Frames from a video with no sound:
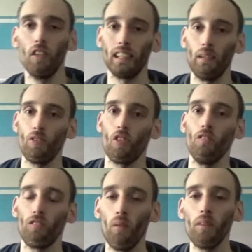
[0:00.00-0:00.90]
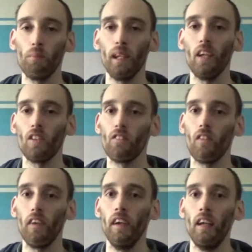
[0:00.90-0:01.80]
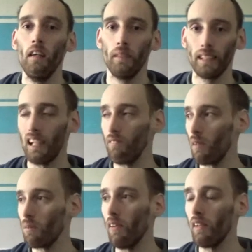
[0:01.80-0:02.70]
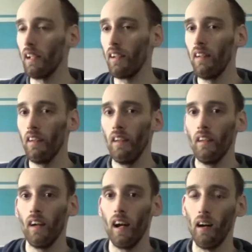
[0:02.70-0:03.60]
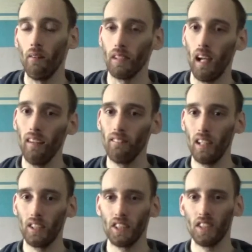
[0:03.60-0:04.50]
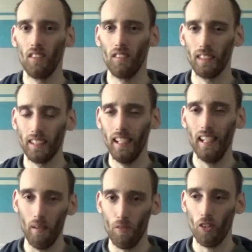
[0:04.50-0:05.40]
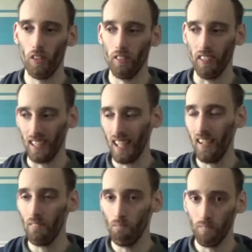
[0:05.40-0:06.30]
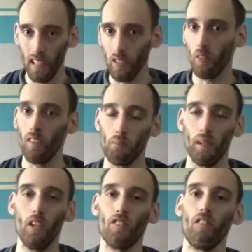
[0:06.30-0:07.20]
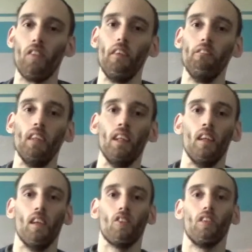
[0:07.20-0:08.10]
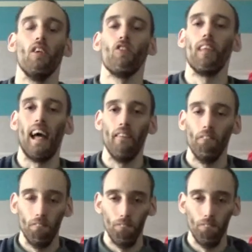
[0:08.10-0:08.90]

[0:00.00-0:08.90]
episode from the PS4 because I haven't uploaded. I just thought delete the episode I already did and do it on the PS4. So there's that.